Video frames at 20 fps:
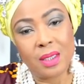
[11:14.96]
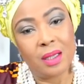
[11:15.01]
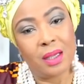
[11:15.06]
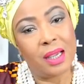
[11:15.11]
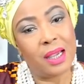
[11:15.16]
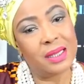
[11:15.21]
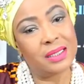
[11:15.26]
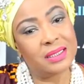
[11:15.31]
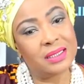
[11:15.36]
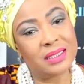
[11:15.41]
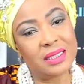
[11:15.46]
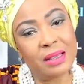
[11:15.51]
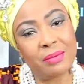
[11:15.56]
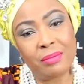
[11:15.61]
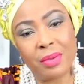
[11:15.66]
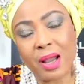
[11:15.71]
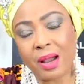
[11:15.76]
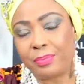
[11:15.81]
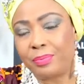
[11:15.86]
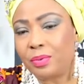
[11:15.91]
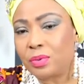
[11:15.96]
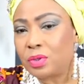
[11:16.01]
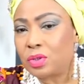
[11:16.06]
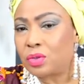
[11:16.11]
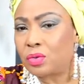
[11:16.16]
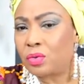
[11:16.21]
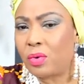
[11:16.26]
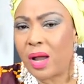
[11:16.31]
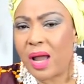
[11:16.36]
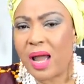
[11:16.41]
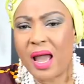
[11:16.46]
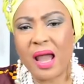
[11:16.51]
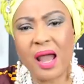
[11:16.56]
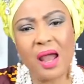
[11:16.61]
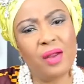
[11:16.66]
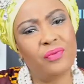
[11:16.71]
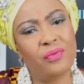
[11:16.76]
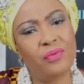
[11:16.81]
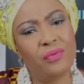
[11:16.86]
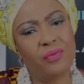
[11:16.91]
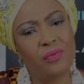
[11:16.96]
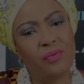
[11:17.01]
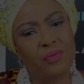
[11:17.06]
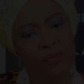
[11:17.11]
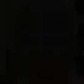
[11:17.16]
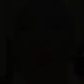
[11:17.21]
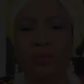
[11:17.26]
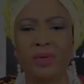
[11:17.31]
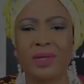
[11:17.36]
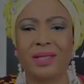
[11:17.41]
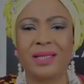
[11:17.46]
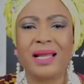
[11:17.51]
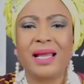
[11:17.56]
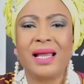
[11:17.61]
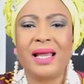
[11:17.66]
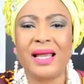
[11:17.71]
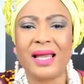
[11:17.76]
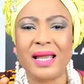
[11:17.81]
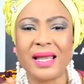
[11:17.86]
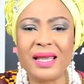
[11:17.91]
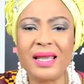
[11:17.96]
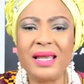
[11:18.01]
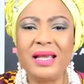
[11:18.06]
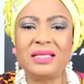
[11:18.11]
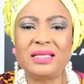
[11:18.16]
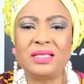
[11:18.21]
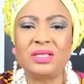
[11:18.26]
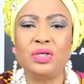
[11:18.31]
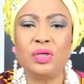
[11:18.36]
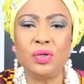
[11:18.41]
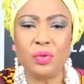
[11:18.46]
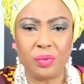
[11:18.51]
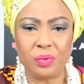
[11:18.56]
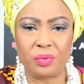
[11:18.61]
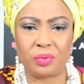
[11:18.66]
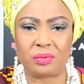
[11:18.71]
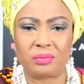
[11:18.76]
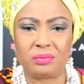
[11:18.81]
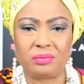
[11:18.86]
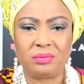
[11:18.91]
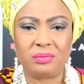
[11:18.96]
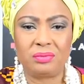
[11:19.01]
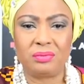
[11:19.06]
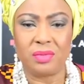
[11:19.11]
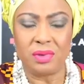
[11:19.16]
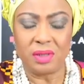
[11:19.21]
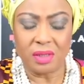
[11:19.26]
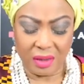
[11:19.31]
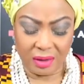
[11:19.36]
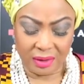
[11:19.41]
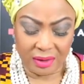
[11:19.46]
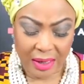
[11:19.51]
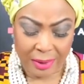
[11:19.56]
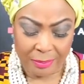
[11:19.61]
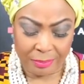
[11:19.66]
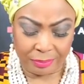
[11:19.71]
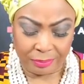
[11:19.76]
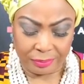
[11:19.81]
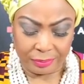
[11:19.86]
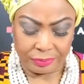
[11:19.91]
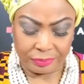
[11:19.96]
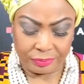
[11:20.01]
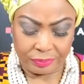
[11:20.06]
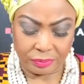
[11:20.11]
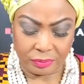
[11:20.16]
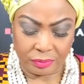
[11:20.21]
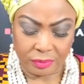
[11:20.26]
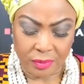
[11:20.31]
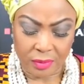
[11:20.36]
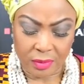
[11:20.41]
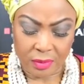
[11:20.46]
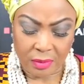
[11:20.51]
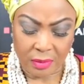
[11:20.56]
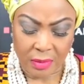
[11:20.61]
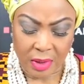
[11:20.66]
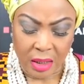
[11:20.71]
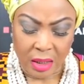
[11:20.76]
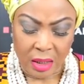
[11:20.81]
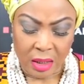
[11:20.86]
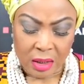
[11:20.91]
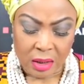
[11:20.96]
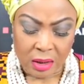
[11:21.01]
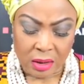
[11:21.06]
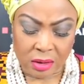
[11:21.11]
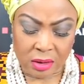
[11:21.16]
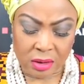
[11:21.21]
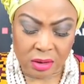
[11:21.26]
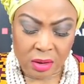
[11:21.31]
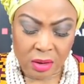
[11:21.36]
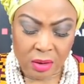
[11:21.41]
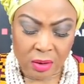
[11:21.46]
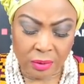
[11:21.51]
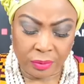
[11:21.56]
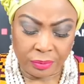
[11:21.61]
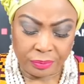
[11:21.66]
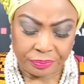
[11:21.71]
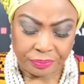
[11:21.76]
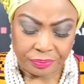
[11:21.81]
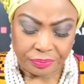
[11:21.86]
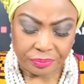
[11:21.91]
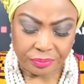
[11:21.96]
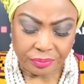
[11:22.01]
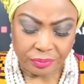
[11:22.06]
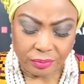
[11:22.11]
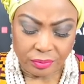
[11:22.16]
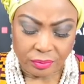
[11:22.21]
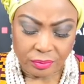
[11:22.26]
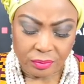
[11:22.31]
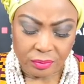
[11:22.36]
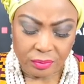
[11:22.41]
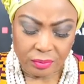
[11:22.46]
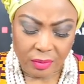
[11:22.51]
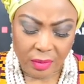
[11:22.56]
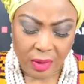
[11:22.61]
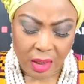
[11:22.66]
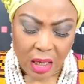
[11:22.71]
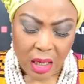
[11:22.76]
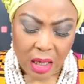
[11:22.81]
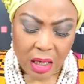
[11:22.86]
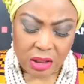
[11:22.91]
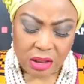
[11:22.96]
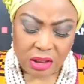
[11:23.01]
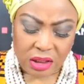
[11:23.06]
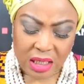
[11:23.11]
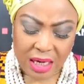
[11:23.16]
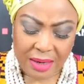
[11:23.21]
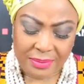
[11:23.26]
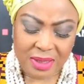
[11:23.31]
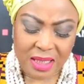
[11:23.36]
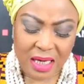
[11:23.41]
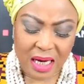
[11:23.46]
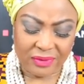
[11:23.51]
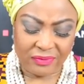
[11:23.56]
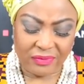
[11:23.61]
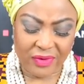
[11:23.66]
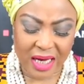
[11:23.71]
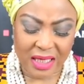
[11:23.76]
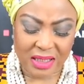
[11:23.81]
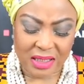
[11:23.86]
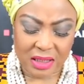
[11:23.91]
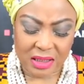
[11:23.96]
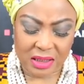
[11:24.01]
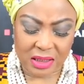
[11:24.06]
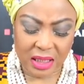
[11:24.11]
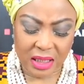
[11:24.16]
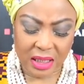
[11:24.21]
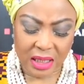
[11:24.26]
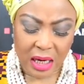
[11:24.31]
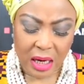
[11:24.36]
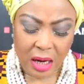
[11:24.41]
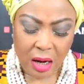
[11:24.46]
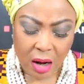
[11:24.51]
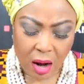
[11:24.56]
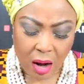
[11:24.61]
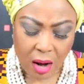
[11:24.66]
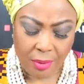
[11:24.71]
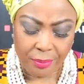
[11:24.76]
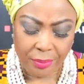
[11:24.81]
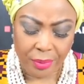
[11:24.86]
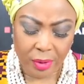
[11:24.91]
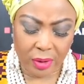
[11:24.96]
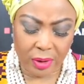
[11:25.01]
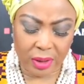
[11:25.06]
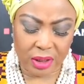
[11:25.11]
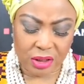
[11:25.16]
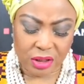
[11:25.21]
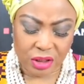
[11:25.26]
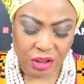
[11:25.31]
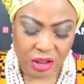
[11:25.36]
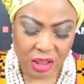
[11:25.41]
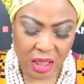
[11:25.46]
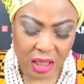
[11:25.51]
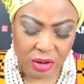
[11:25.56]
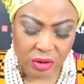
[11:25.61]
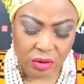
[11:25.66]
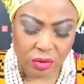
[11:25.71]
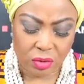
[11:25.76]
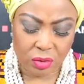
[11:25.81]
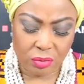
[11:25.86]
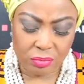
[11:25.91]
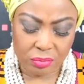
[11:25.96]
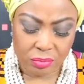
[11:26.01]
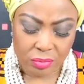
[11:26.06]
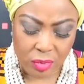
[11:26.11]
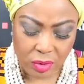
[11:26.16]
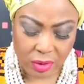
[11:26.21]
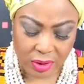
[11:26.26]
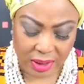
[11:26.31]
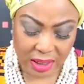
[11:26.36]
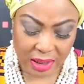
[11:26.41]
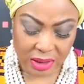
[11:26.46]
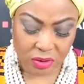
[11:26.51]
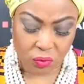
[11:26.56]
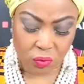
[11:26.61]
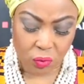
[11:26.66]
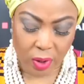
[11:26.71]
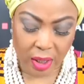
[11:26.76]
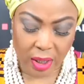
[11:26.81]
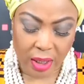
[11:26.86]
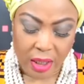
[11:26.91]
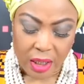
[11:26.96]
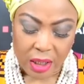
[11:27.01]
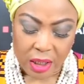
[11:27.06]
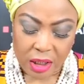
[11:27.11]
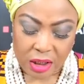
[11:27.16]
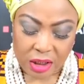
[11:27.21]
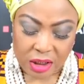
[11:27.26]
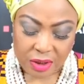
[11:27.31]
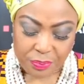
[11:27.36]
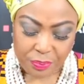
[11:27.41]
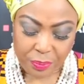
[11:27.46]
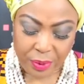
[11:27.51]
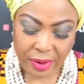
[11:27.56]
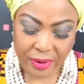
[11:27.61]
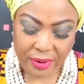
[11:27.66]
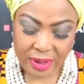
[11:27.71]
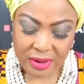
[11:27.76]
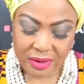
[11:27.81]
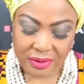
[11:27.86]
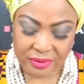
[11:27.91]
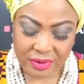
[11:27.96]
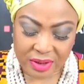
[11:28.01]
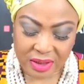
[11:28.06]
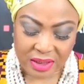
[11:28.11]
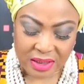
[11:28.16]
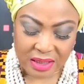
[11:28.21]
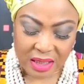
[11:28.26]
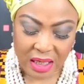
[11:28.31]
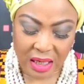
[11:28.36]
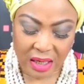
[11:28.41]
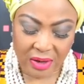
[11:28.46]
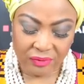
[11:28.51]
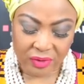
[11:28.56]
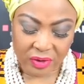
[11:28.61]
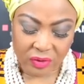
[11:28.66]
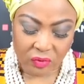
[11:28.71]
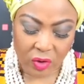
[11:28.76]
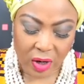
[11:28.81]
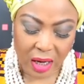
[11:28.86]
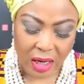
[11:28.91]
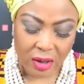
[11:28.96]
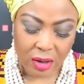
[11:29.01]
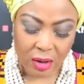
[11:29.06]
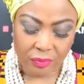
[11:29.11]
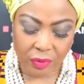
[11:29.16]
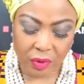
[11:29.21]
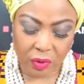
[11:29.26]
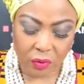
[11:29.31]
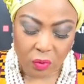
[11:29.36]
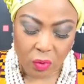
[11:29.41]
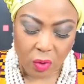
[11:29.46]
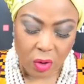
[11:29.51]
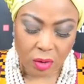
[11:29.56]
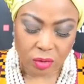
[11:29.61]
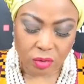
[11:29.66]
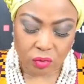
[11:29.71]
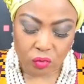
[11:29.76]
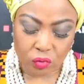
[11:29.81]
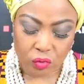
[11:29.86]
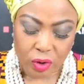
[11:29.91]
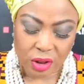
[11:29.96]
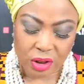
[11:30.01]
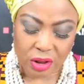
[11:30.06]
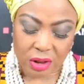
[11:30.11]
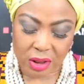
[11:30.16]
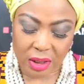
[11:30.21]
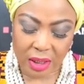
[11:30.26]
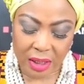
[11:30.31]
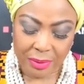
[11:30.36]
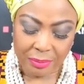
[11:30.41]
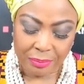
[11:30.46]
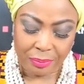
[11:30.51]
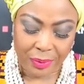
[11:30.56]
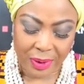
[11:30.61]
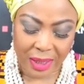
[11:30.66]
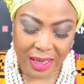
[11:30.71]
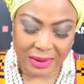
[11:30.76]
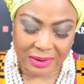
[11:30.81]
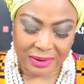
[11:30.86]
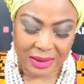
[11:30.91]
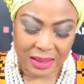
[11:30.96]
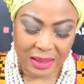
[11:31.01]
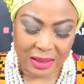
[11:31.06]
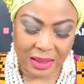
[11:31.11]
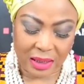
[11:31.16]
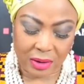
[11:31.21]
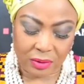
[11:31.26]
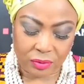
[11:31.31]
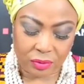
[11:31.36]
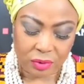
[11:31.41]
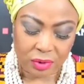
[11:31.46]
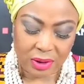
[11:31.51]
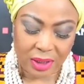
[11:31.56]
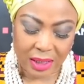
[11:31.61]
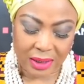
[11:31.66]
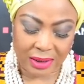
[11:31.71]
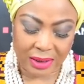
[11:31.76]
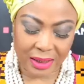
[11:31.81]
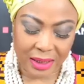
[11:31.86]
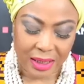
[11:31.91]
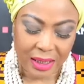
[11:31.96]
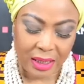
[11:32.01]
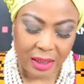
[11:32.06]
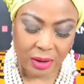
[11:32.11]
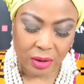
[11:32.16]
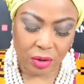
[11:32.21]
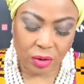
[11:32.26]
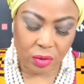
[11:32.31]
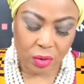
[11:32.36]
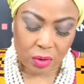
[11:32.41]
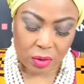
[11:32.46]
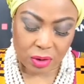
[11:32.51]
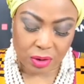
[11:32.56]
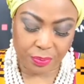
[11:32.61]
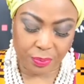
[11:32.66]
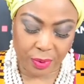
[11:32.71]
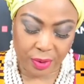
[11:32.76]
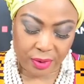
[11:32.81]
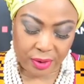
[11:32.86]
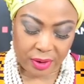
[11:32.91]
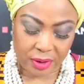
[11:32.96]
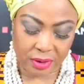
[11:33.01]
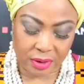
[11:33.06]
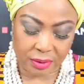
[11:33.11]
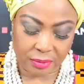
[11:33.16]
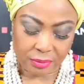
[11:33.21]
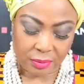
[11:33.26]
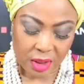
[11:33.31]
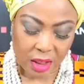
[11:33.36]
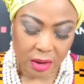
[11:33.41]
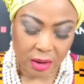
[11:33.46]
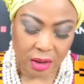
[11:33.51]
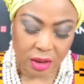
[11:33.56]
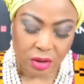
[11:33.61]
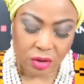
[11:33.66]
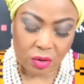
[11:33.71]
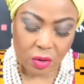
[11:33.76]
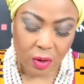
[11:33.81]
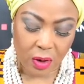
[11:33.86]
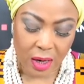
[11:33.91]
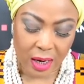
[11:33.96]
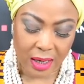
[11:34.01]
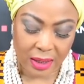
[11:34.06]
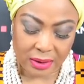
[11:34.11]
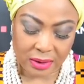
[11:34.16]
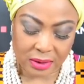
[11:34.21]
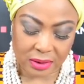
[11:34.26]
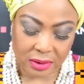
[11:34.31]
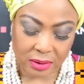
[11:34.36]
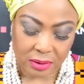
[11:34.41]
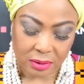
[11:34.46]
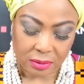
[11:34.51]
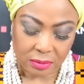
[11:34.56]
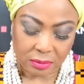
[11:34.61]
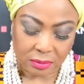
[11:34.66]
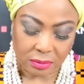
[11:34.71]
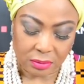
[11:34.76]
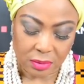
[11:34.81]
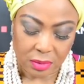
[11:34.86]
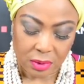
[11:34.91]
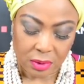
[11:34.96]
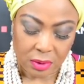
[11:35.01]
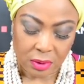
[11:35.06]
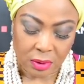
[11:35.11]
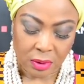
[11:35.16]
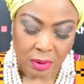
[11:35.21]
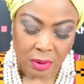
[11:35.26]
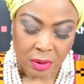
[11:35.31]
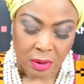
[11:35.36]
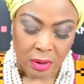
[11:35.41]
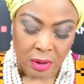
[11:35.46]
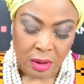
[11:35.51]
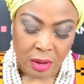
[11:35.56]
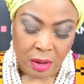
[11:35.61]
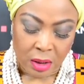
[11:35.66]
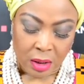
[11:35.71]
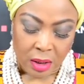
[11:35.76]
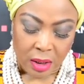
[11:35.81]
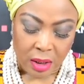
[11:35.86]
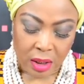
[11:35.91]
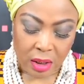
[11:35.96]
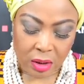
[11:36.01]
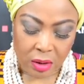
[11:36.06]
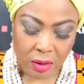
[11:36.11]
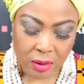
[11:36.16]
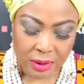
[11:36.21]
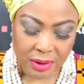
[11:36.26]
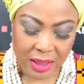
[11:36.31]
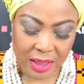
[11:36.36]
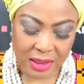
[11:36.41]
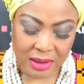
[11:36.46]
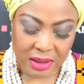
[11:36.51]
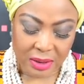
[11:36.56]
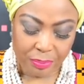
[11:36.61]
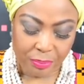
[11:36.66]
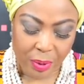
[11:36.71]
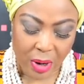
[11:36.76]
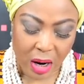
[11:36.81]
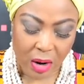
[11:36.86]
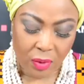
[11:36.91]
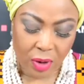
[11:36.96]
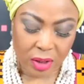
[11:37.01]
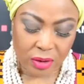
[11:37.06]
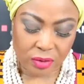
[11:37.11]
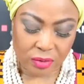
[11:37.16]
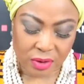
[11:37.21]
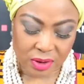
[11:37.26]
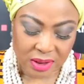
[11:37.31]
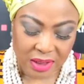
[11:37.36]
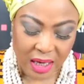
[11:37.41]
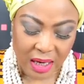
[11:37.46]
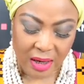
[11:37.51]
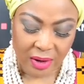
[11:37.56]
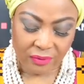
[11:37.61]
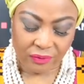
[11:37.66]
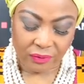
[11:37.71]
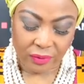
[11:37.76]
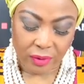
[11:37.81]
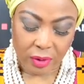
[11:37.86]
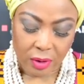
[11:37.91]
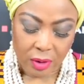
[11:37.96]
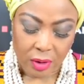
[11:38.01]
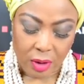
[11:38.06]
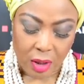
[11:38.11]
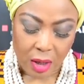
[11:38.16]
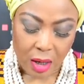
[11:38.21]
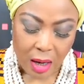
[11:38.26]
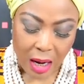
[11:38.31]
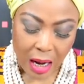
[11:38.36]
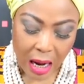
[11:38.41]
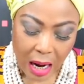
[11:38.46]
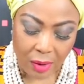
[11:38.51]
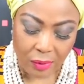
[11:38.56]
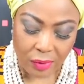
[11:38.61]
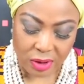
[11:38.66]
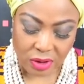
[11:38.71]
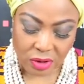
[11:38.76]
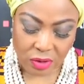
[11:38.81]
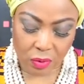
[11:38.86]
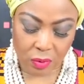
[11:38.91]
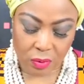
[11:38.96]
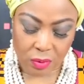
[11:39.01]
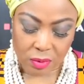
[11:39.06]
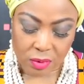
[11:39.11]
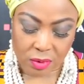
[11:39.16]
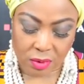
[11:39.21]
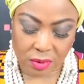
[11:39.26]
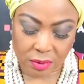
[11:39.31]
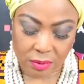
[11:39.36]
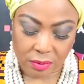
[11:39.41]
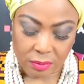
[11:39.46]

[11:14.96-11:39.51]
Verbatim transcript: And the same happens to every struggling with. It's you, not them. And so, James advises in a humble and gentle, modest way Spirit, receive and welcome the word which implanted and rooted in your spirit, in your heart. It contains the power to save our souls.